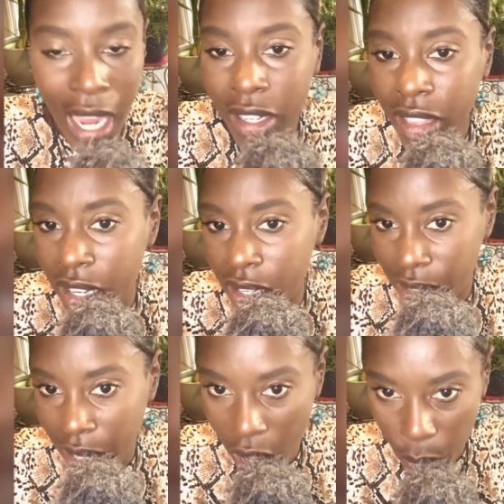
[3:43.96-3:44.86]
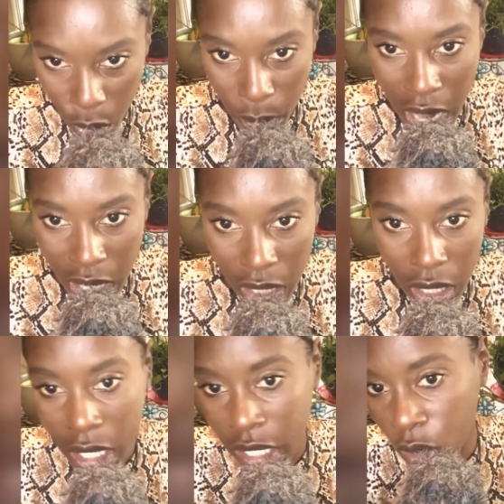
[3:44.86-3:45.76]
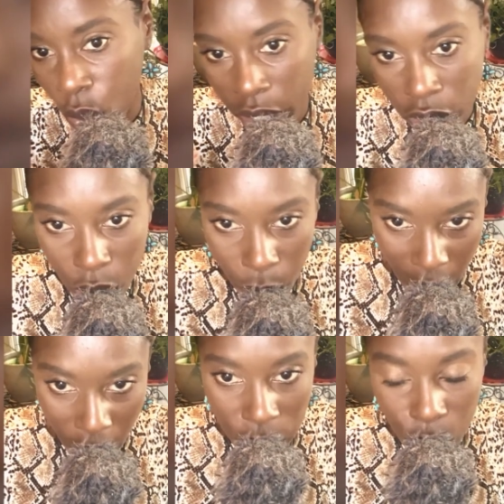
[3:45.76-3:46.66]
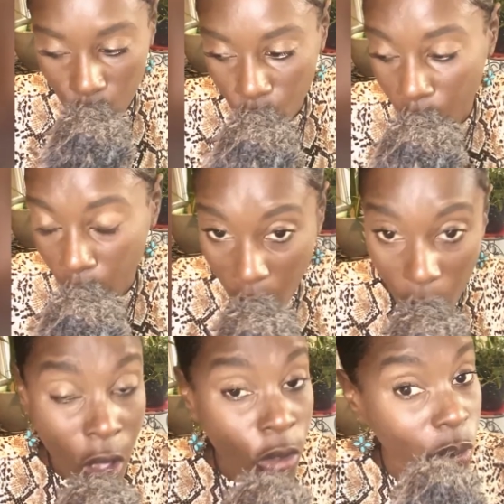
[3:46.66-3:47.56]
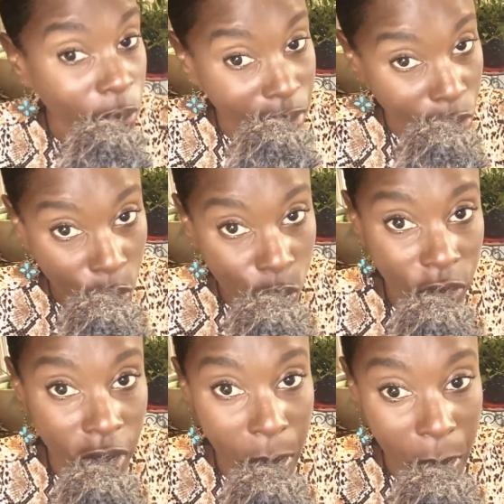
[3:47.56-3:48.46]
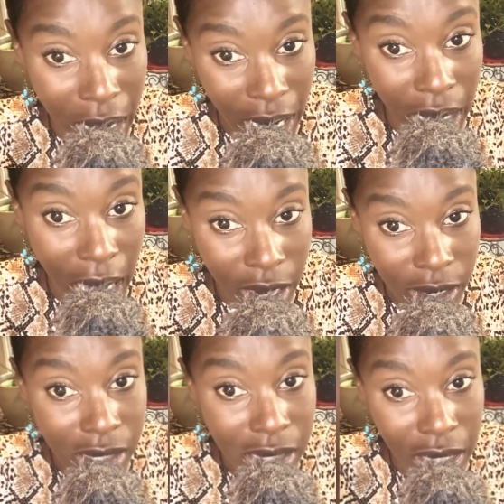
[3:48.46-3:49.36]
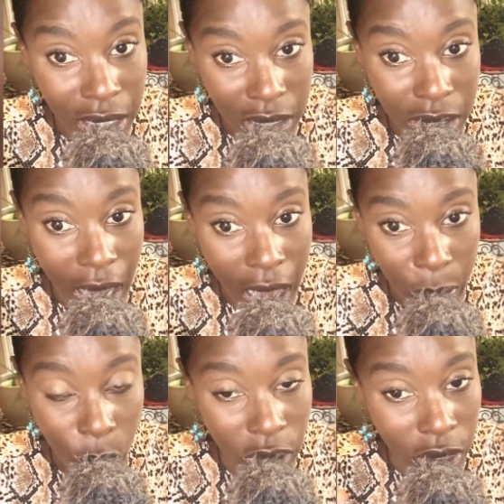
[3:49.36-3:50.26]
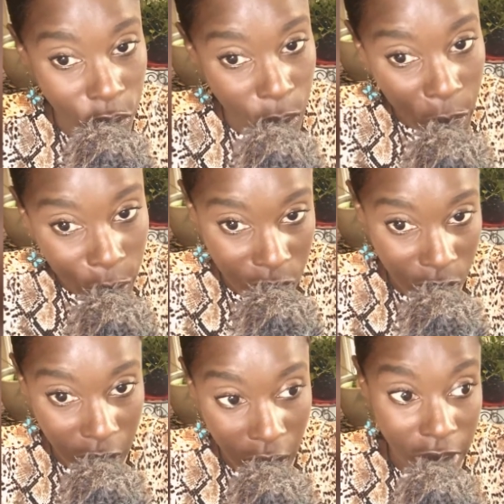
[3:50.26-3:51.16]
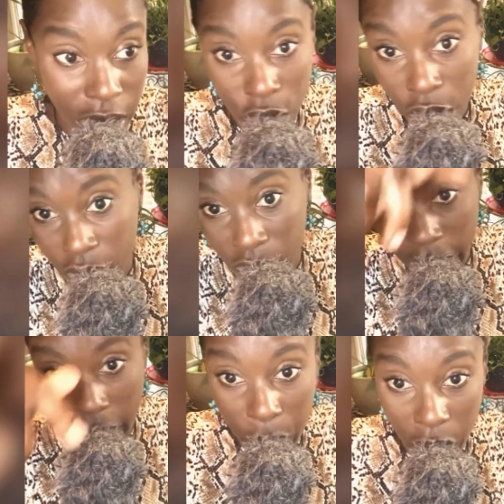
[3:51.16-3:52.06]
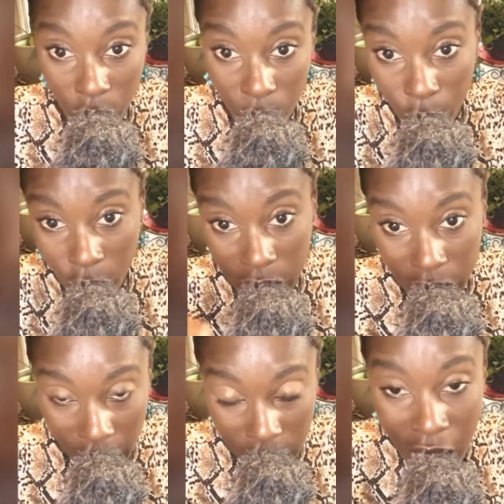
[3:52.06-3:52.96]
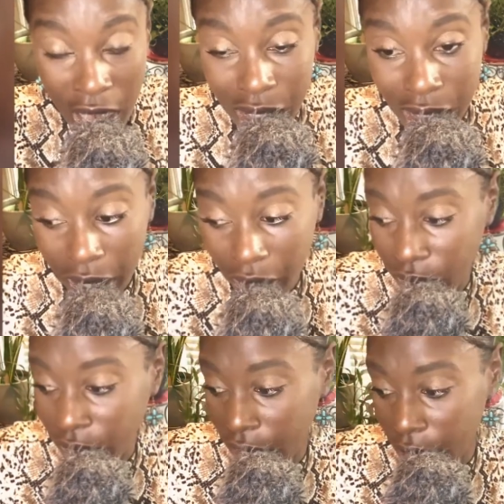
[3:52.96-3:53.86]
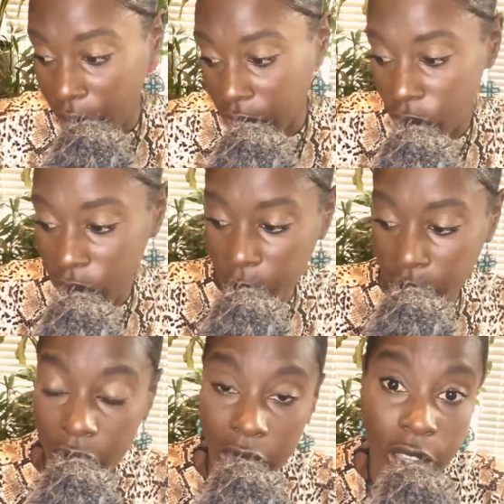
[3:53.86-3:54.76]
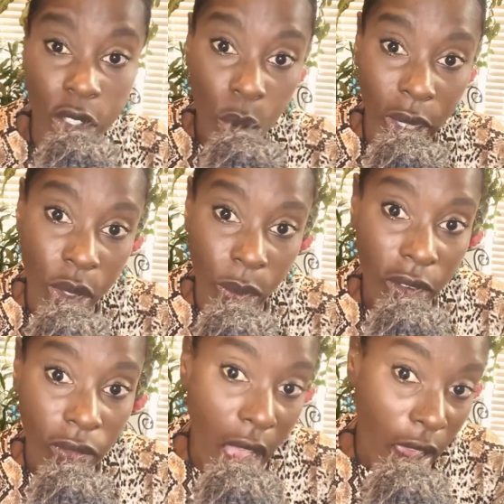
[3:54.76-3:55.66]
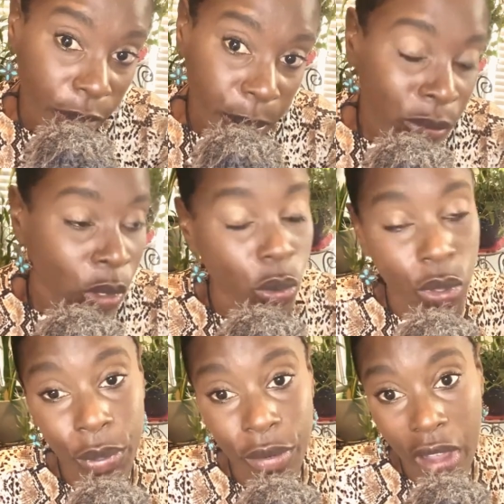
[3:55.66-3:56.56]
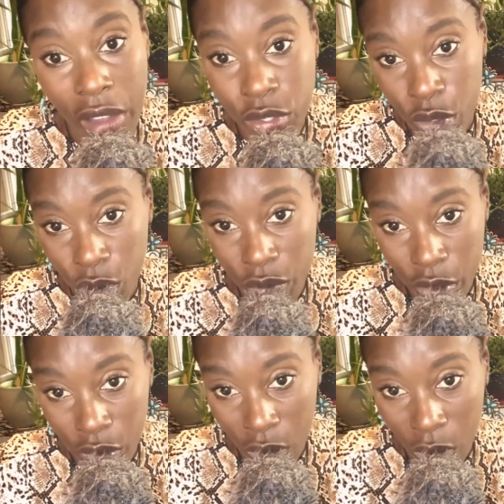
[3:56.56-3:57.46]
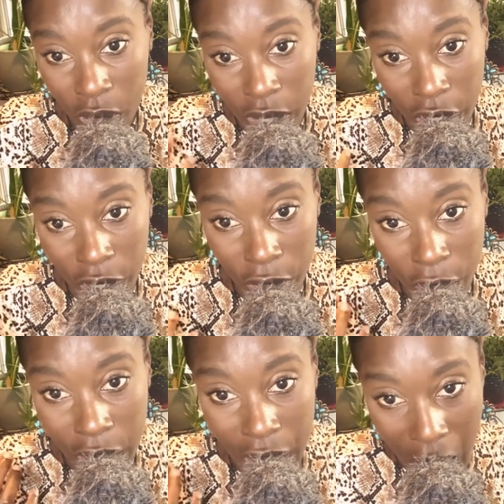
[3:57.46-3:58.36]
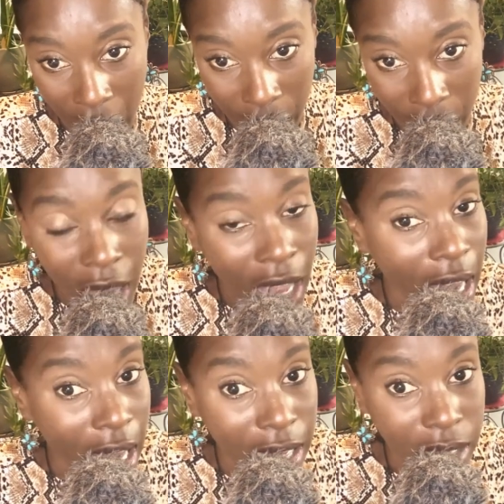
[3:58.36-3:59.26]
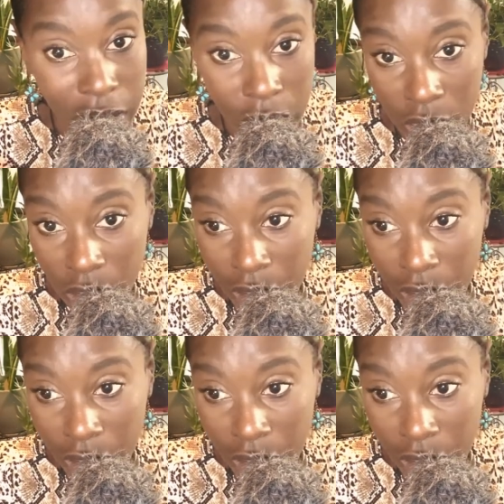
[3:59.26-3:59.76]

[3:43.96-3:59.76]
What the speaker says: Anything that doesn't help humanity is going to have to go. So those were the main endings that need to happen within your personal life, and then you're going to see happen on the world stage. The second theme that's going to be is 2025. 2025 is a universal year nine, and this is,